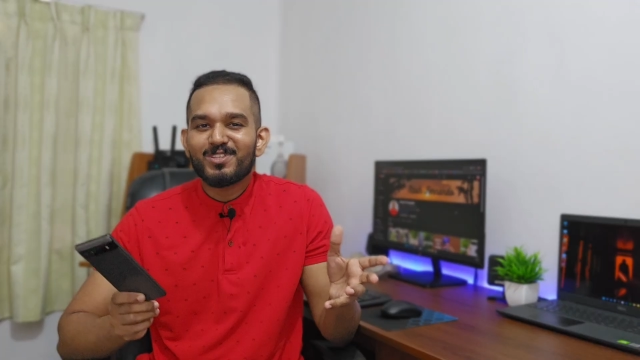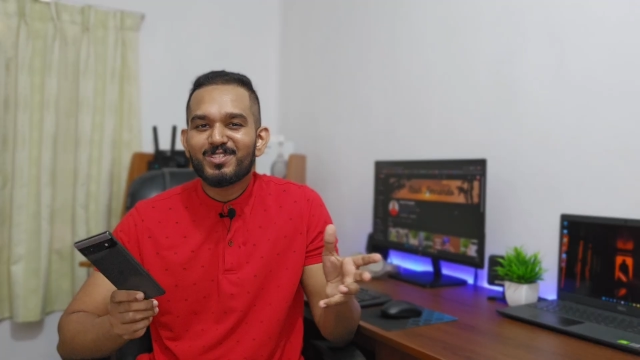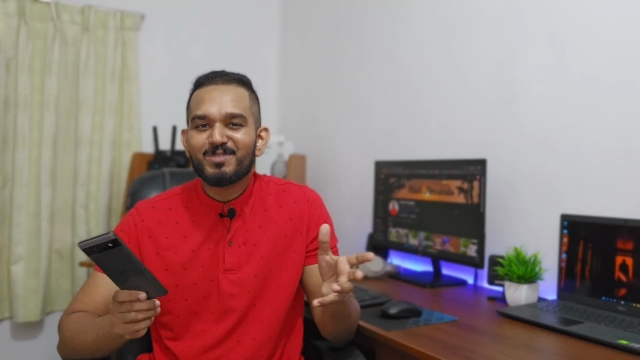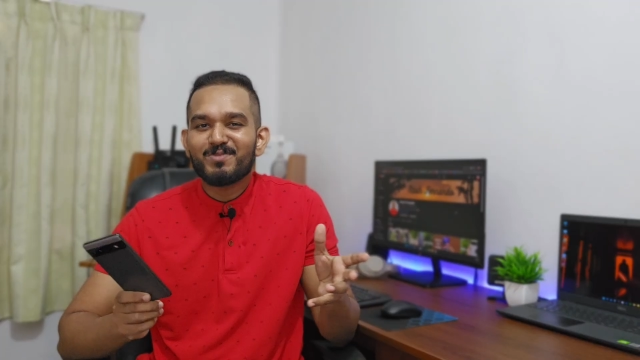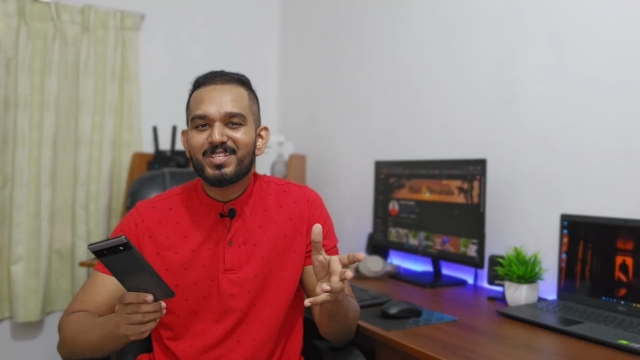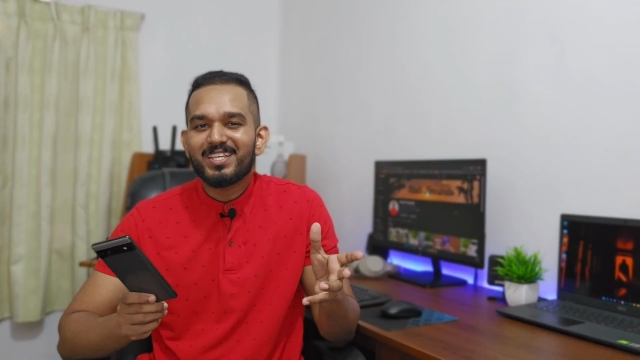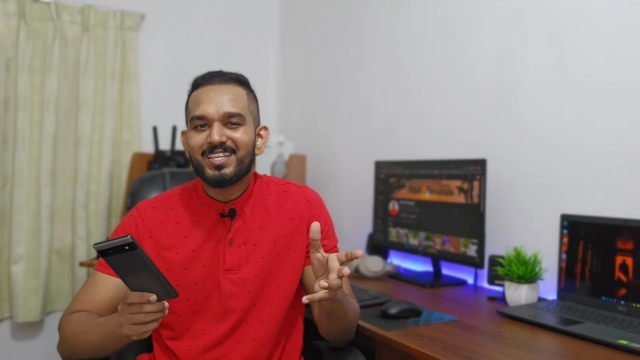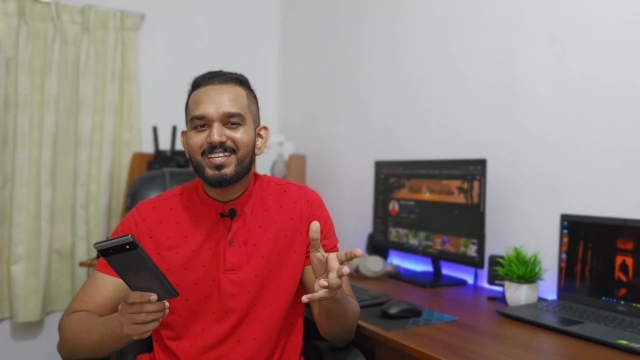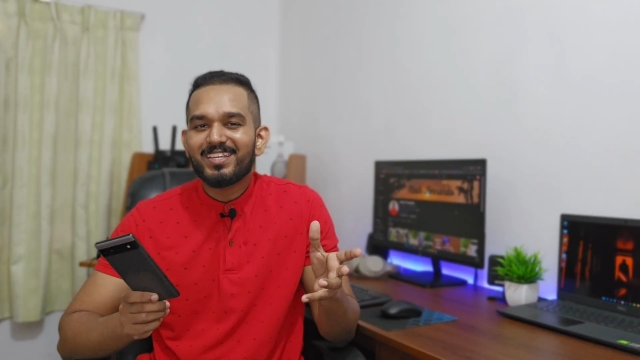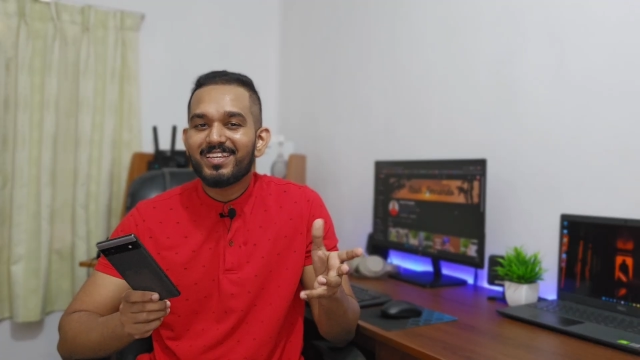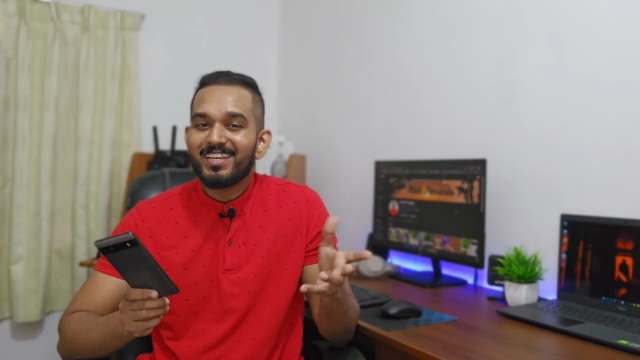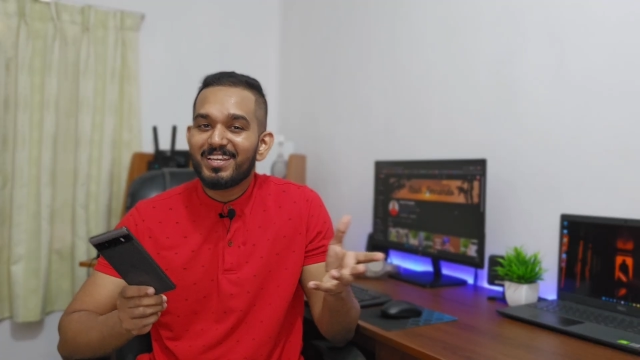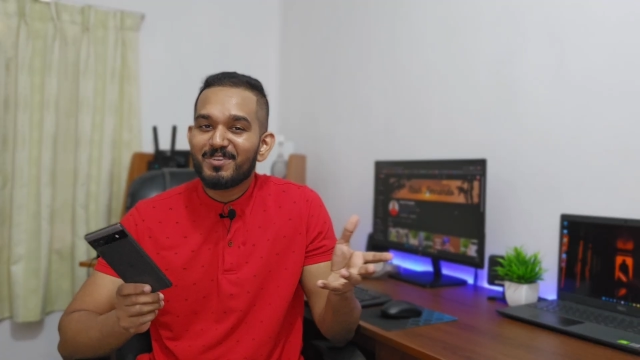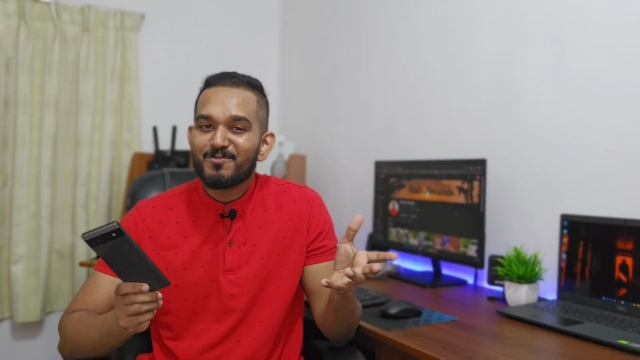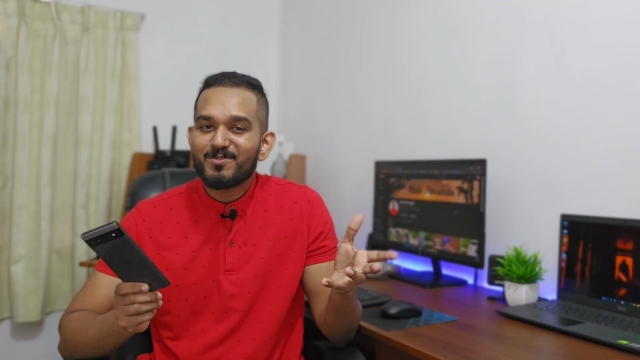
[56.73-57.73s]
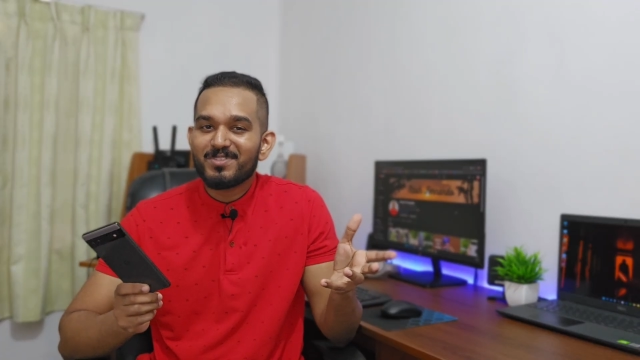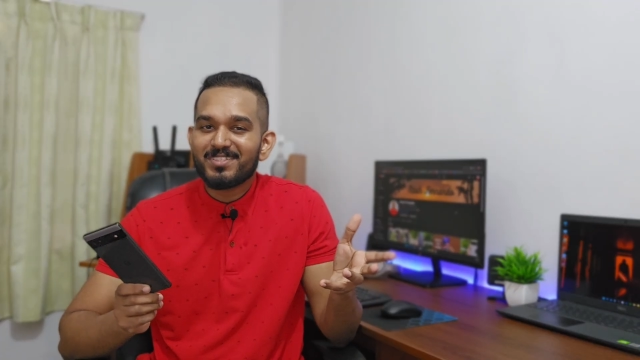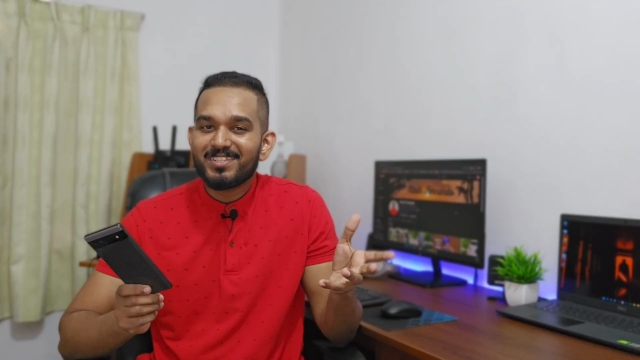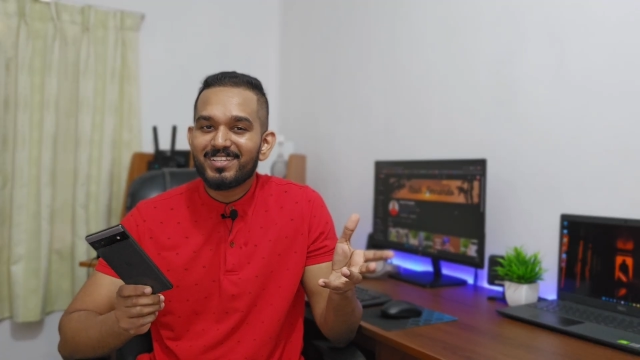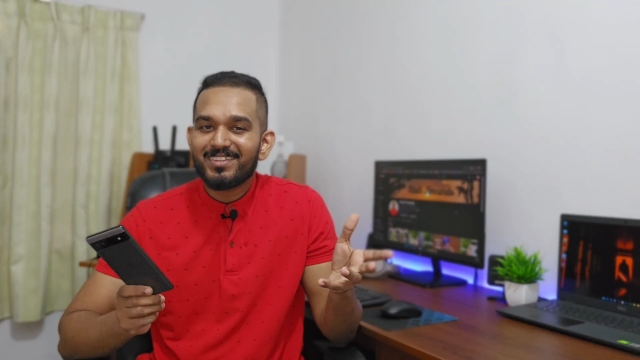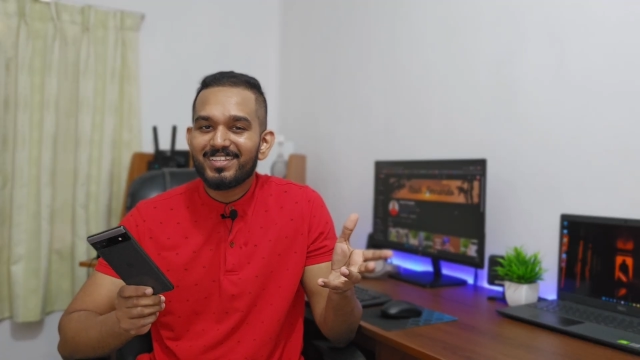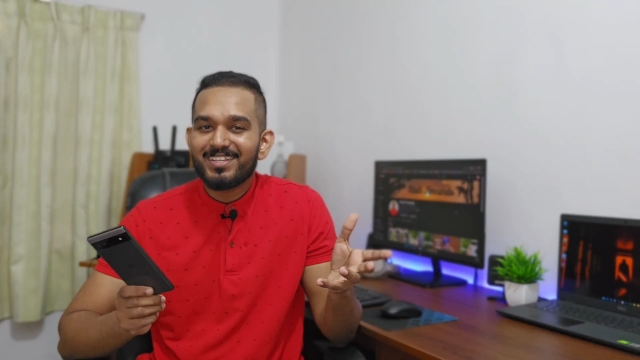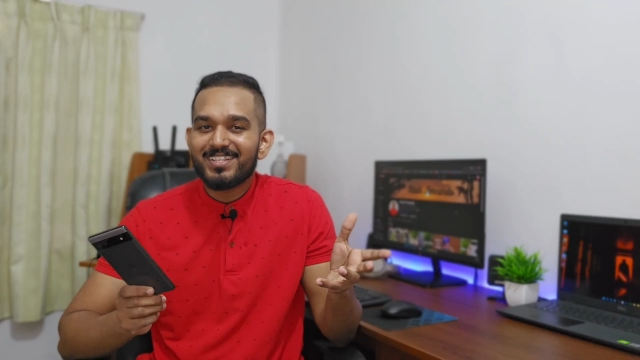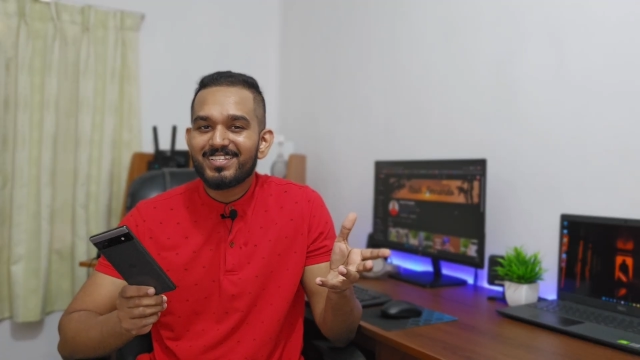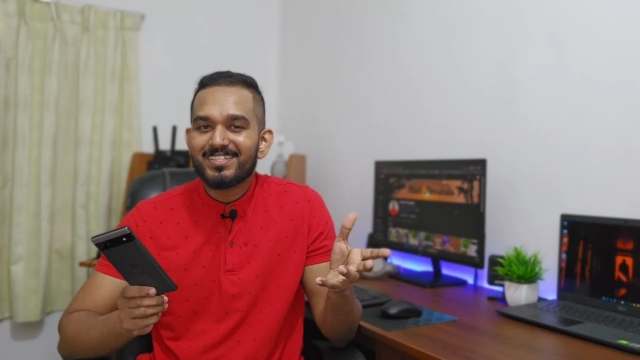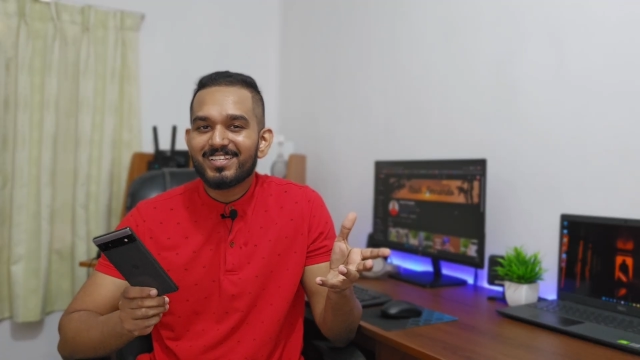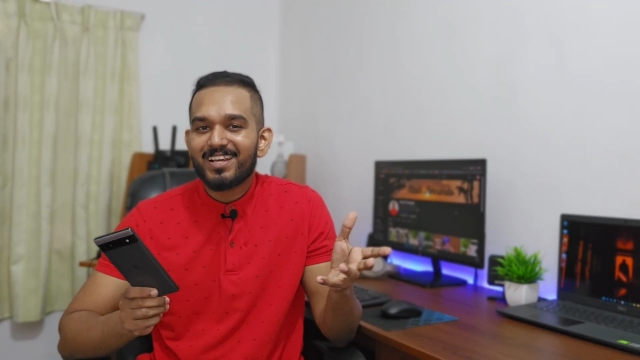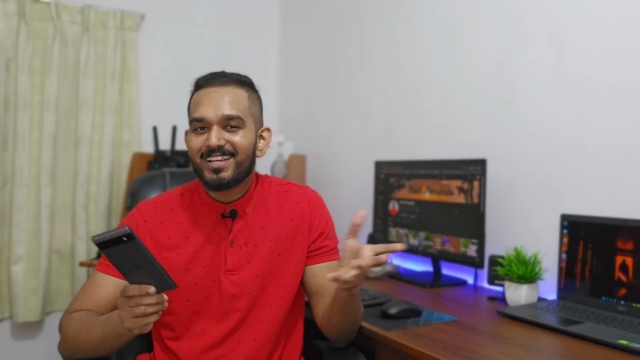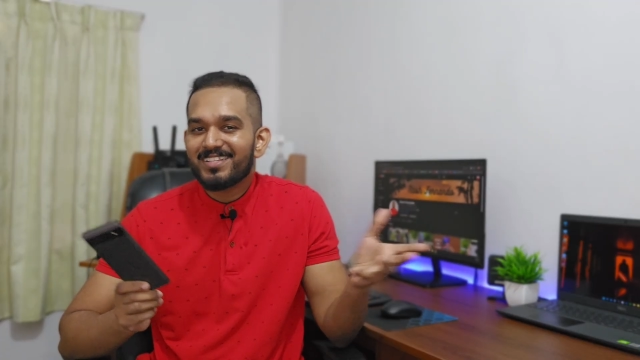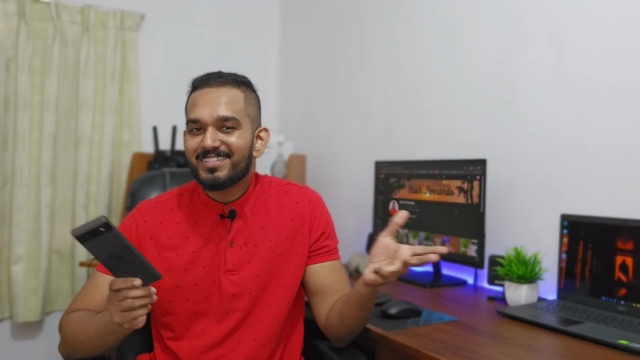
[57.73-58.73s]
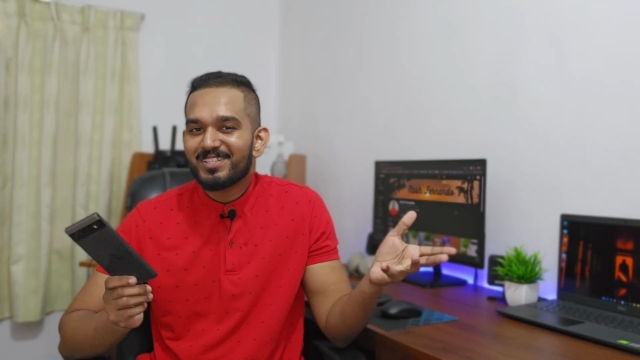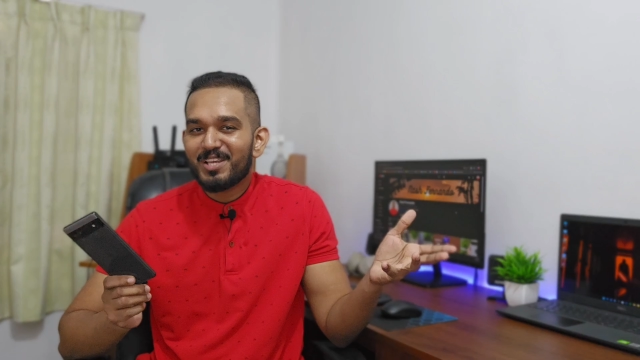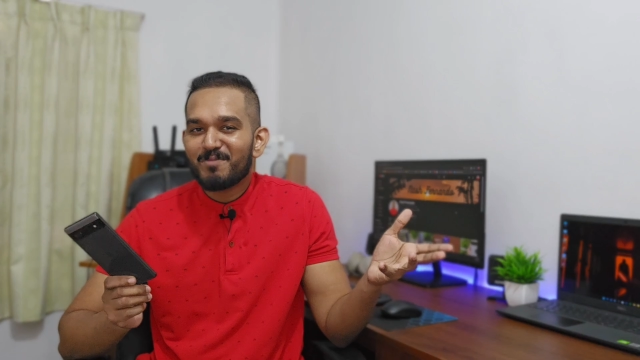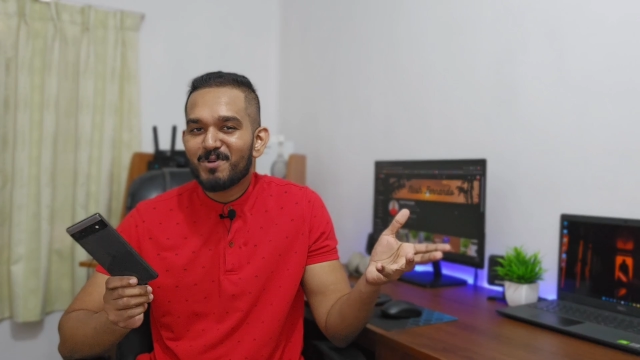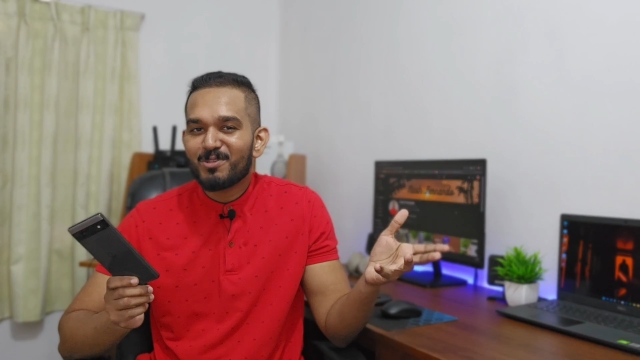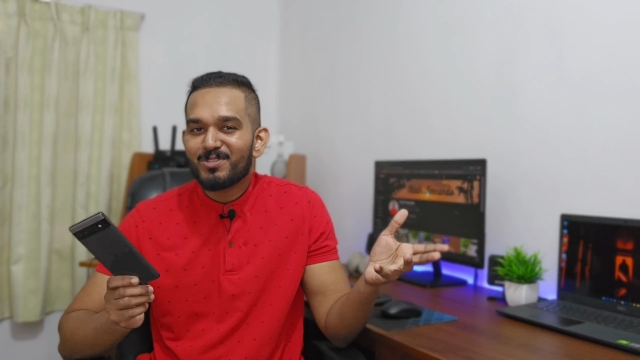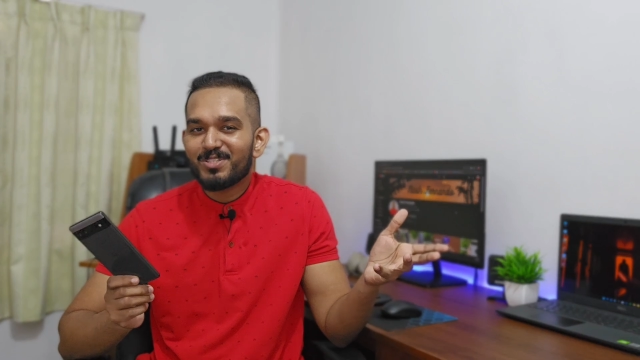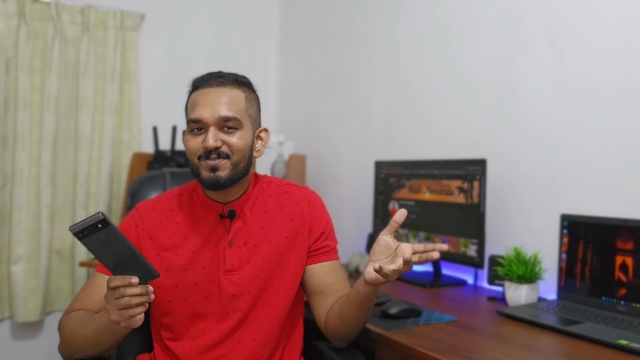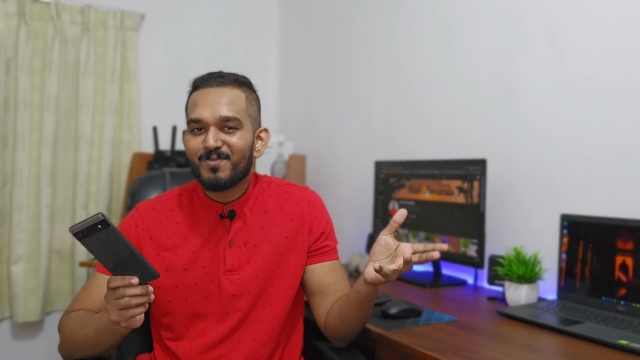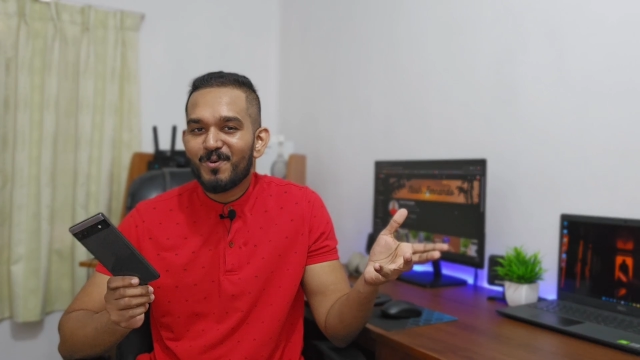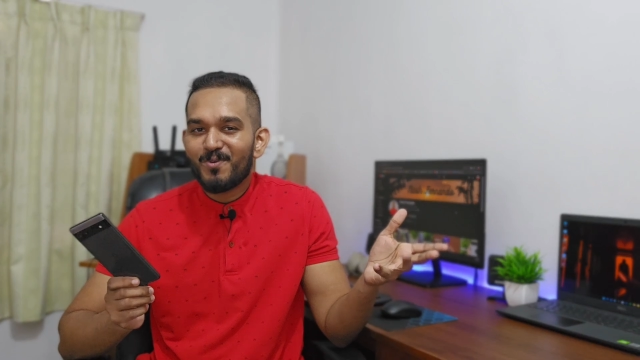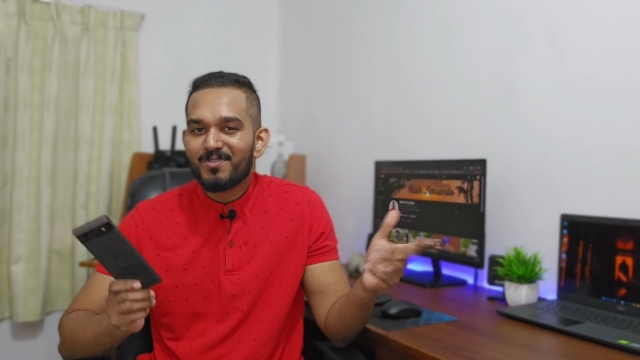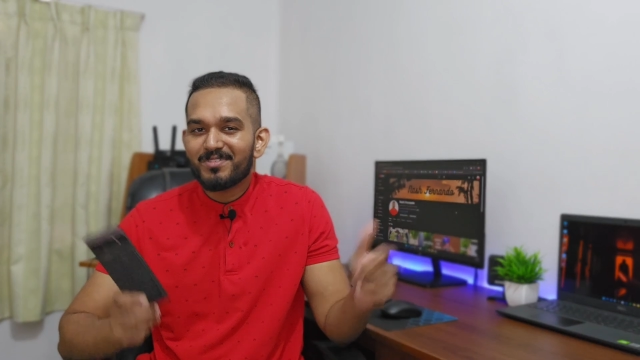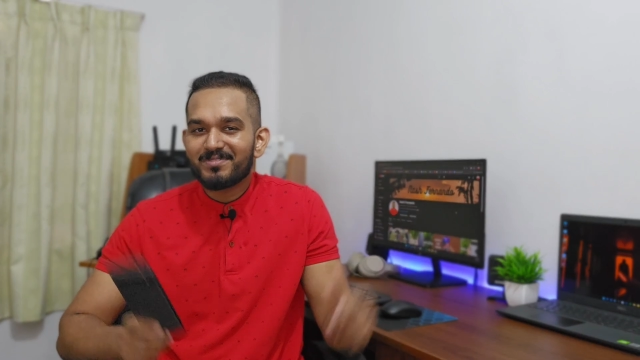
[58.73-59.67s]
are some of the key interesting things I can say about this phone.